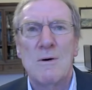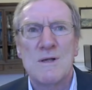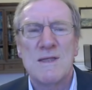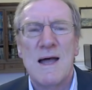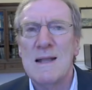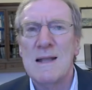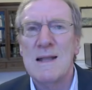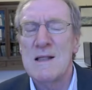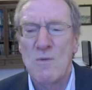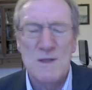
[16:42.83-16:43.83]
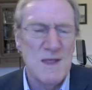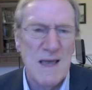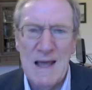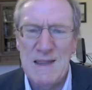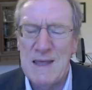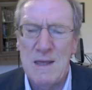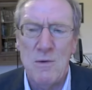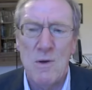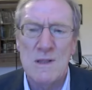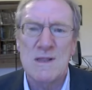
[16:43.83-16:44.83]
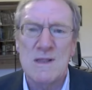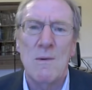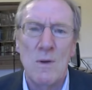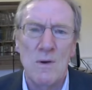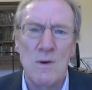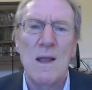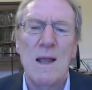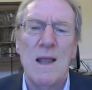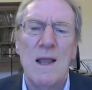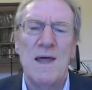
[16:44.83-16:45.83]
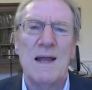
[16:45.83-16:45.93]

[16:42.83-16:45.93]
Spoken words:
at lower standards, once again the EU can say, look,